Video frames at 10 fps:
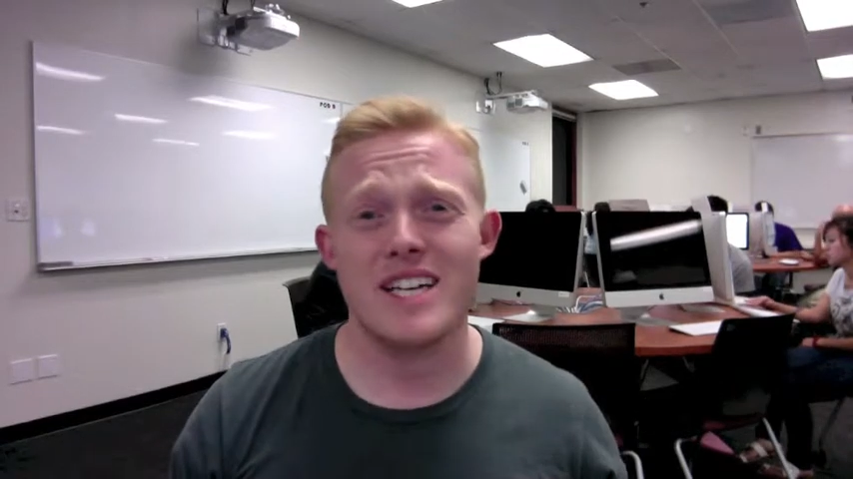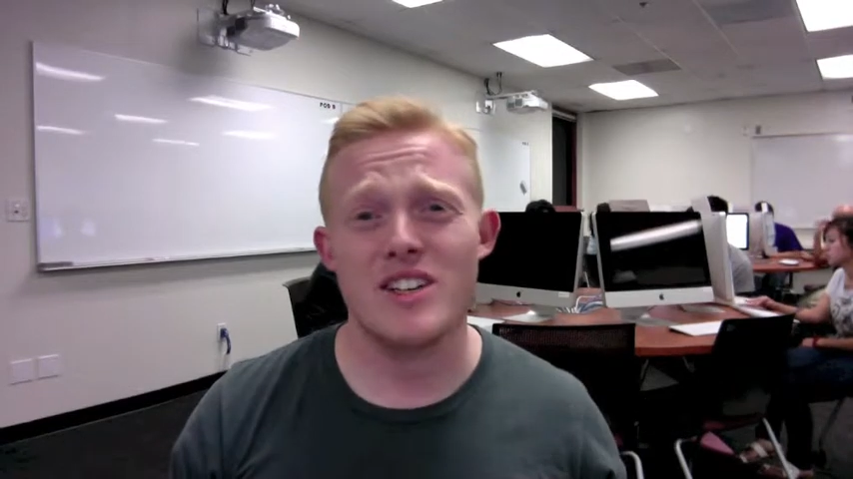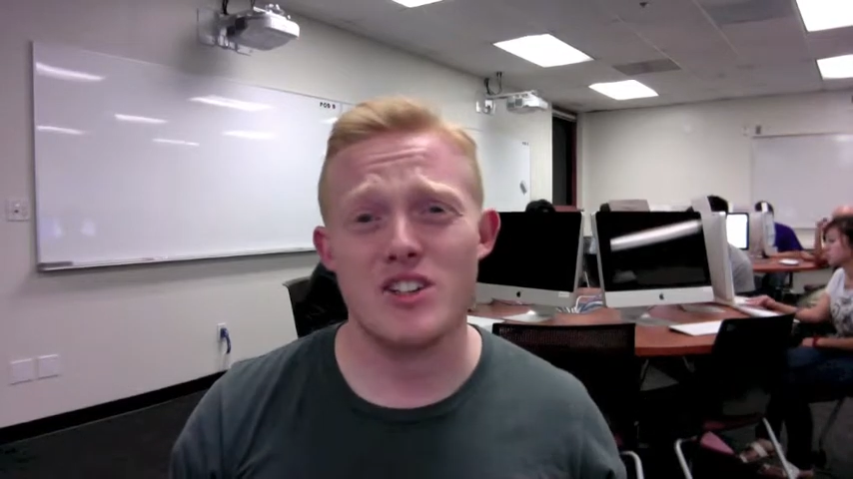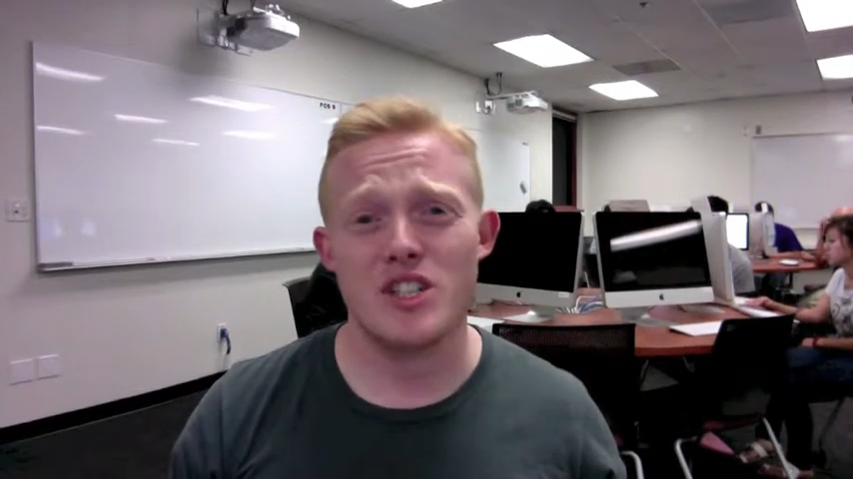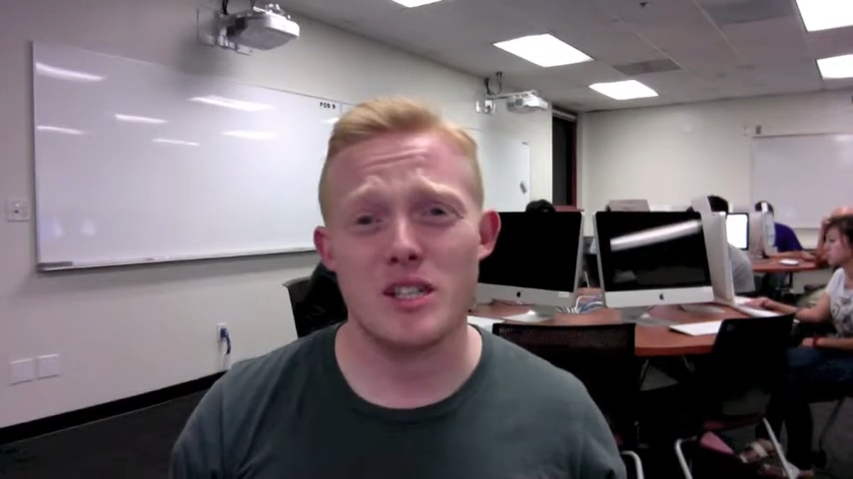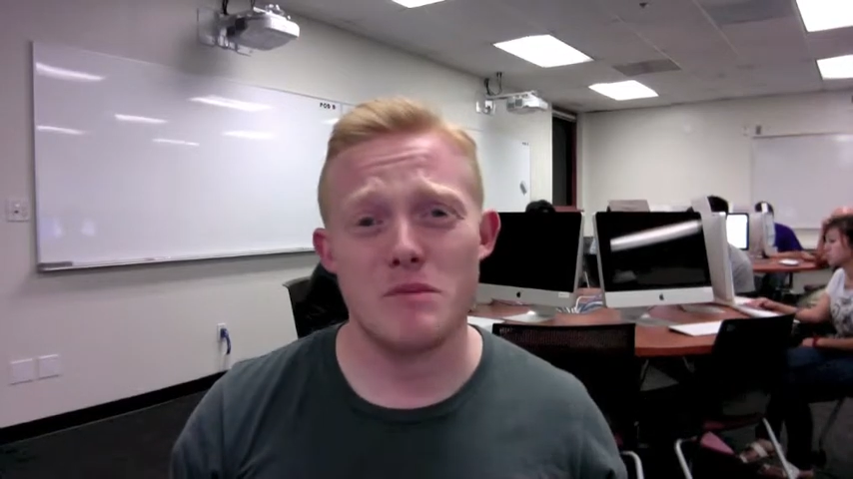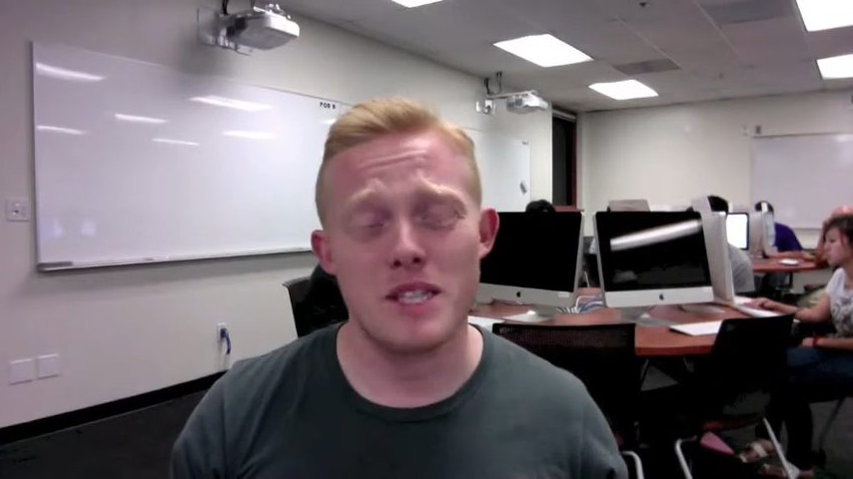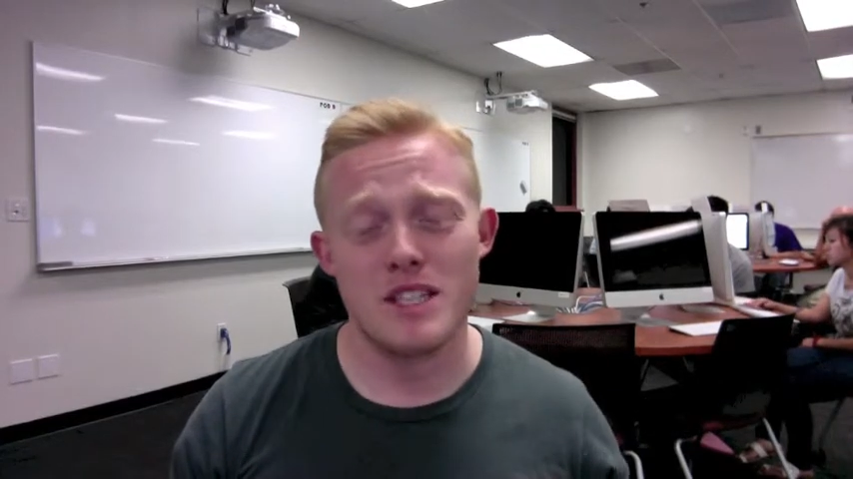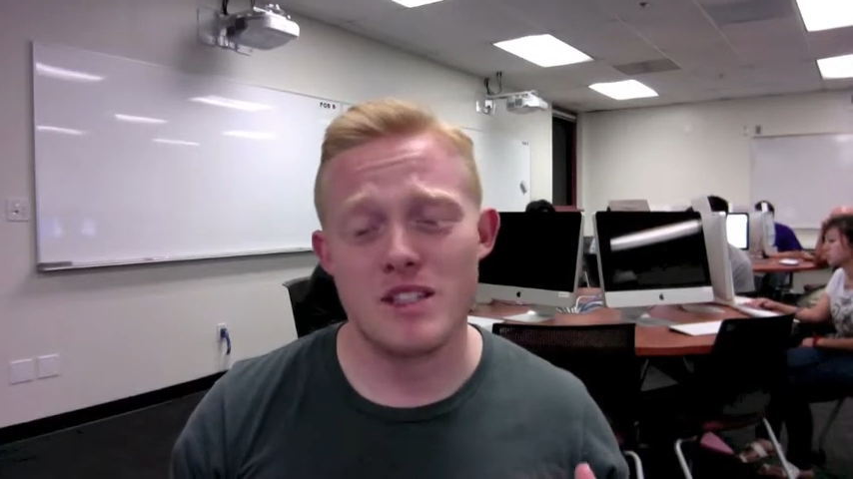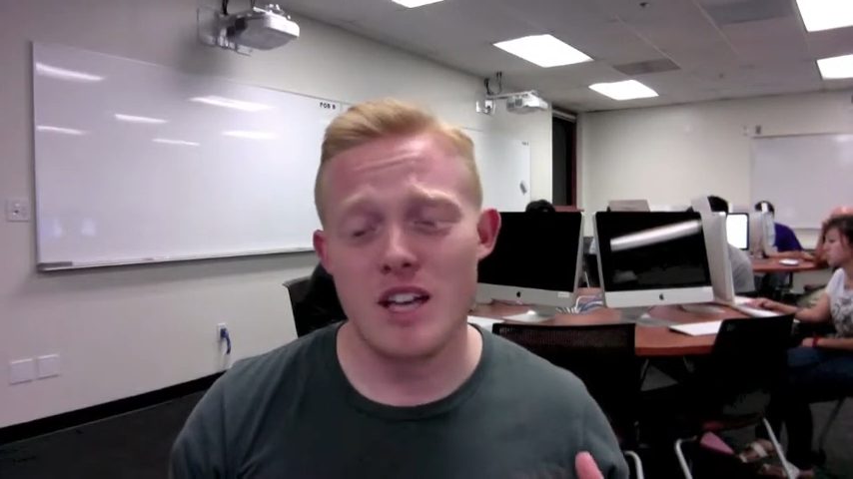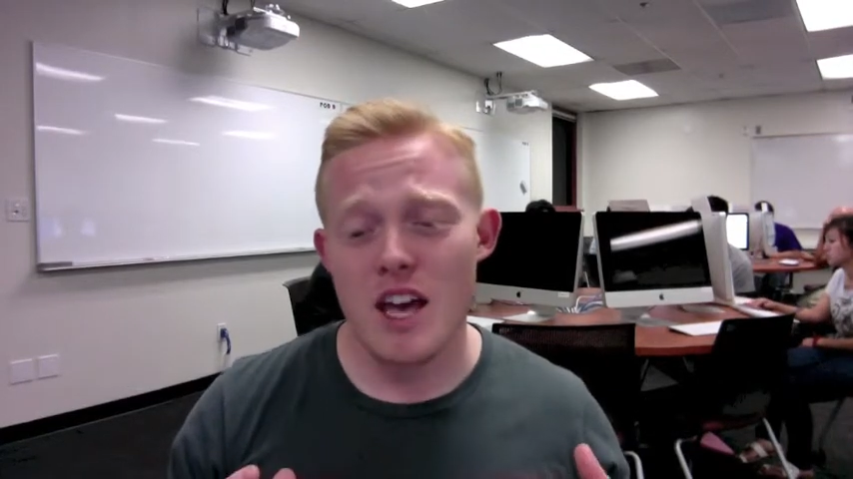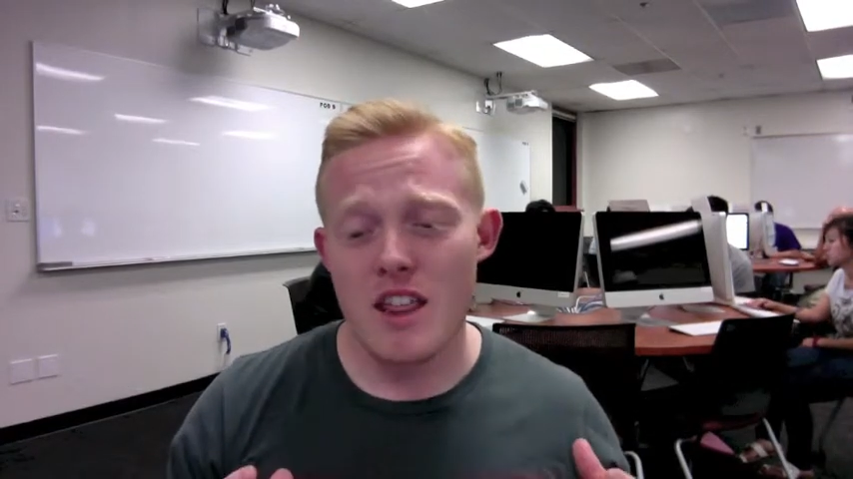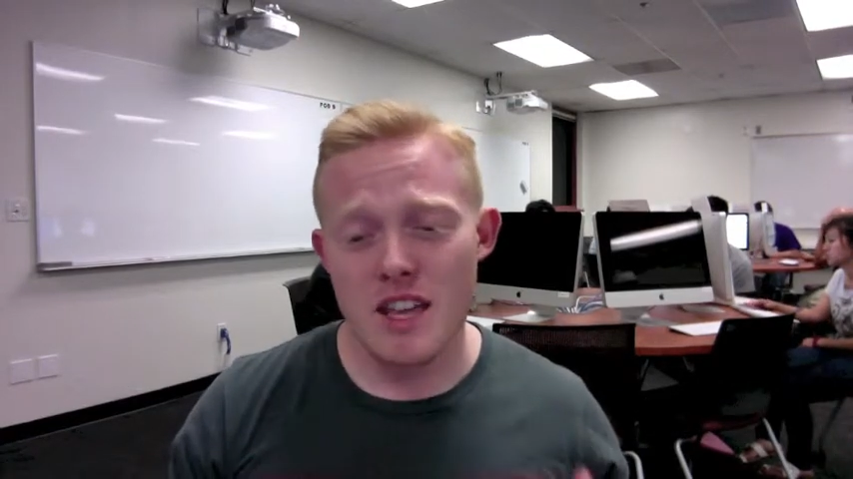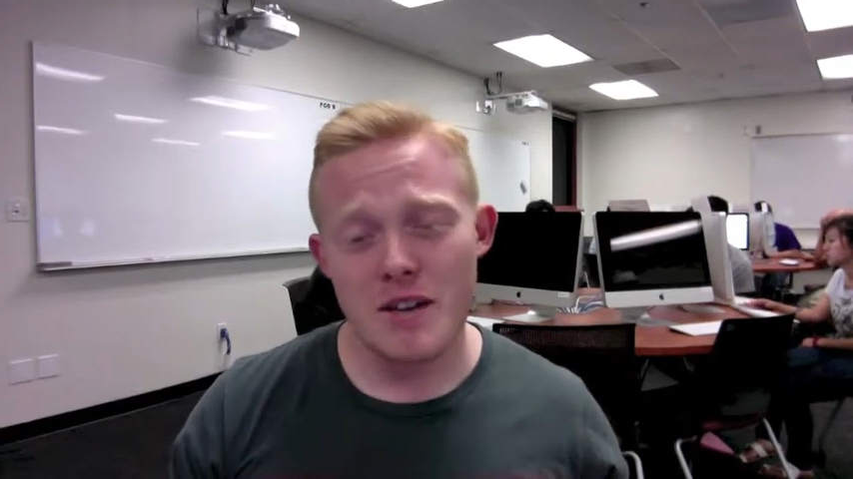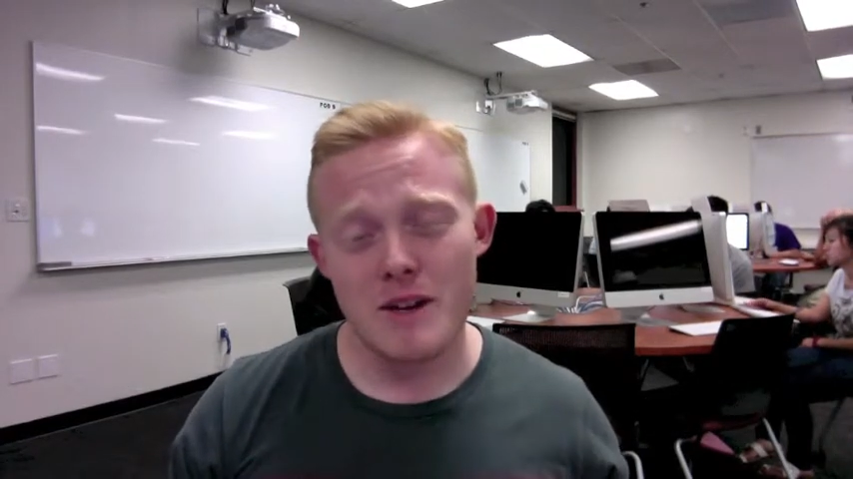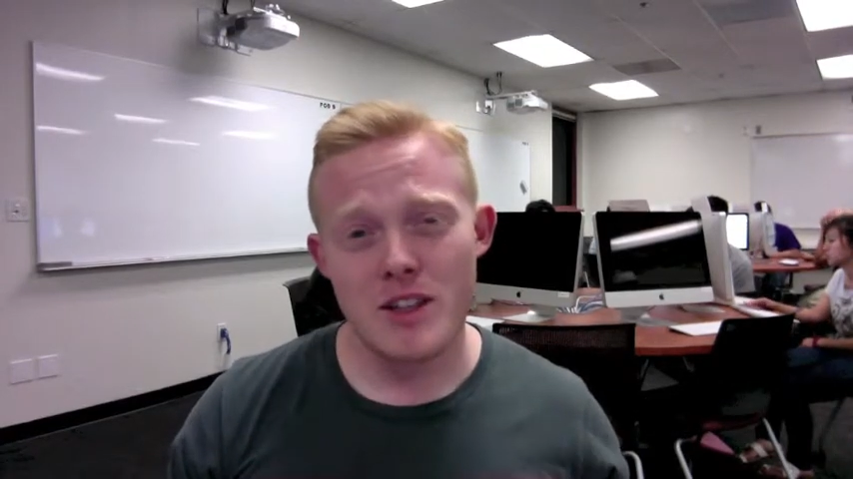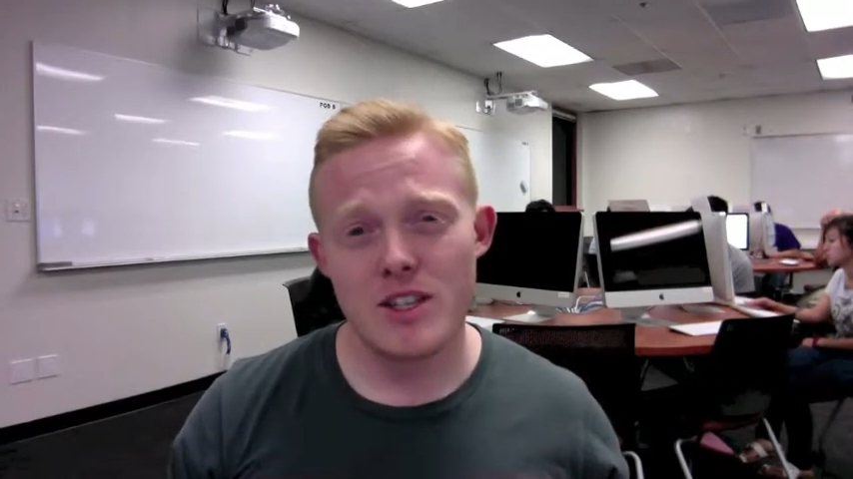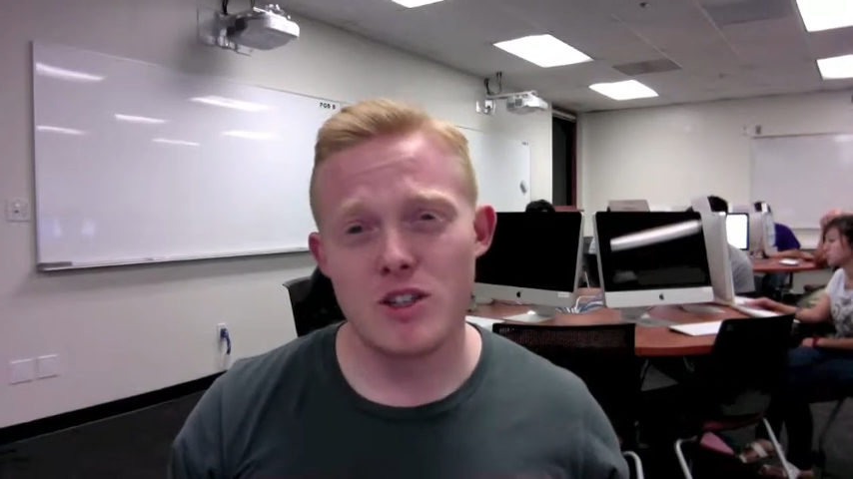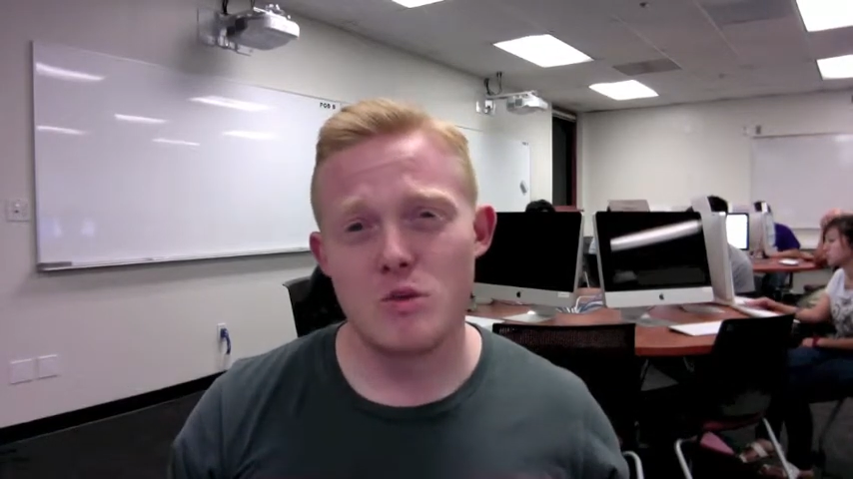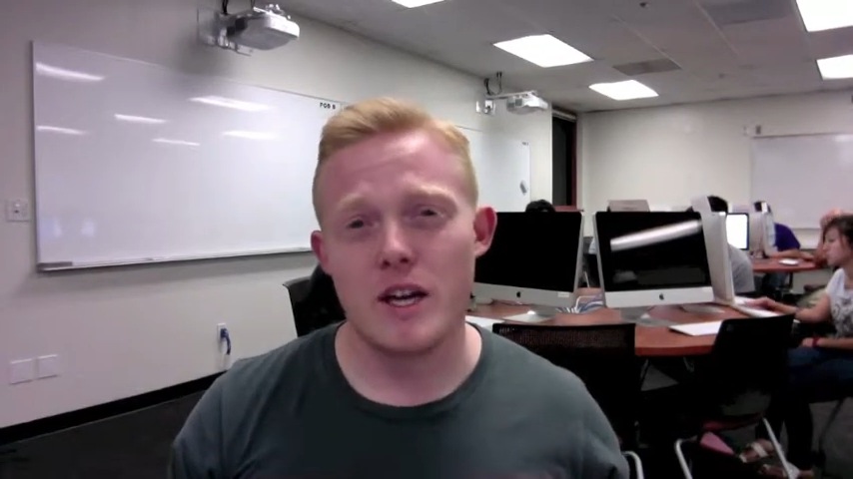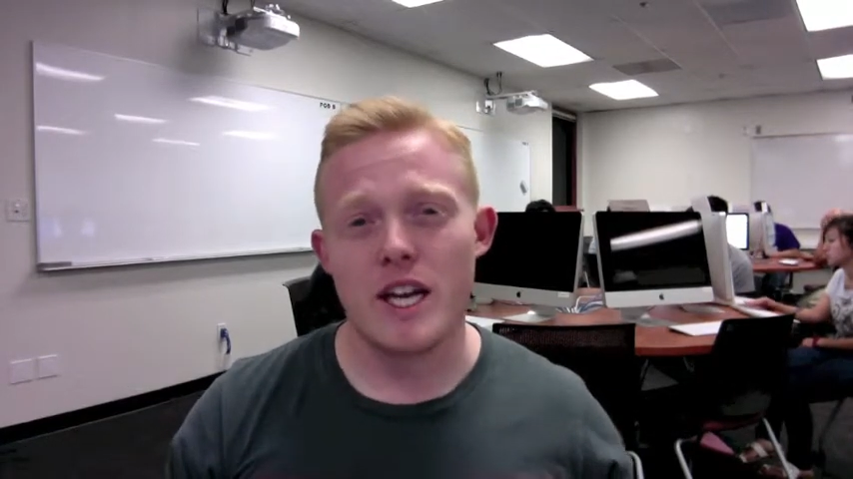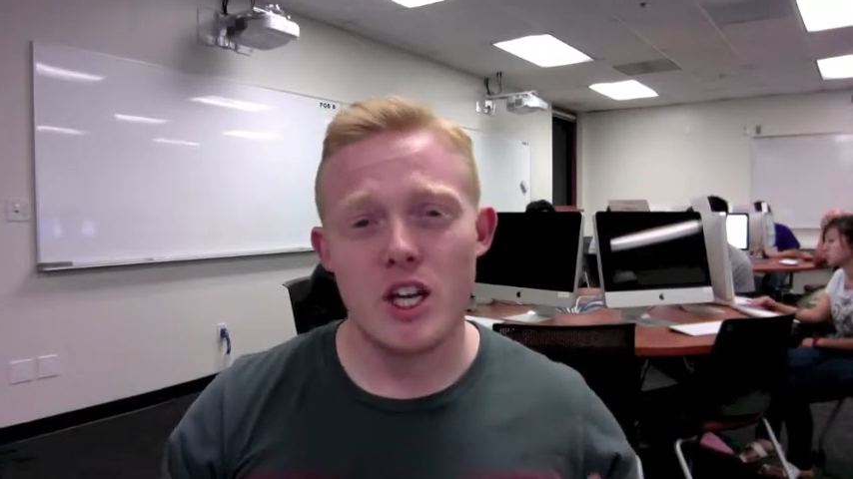energy because think about it this way.